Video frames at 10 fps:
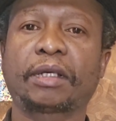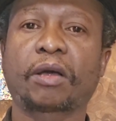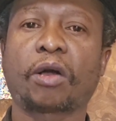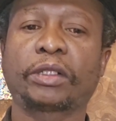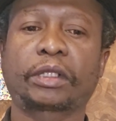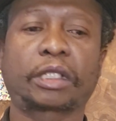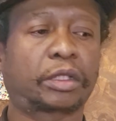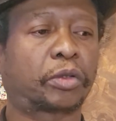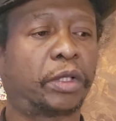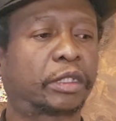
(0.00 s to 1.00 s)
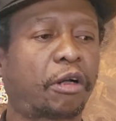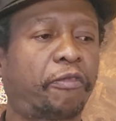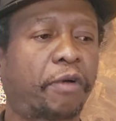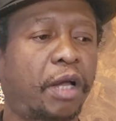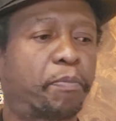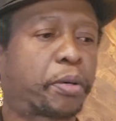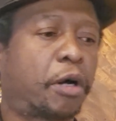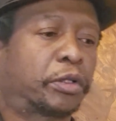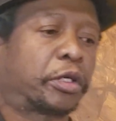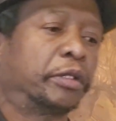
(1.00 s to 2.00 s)
constituents of a
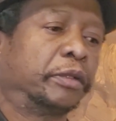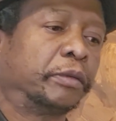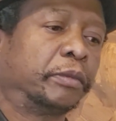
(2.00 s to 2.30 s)
proton?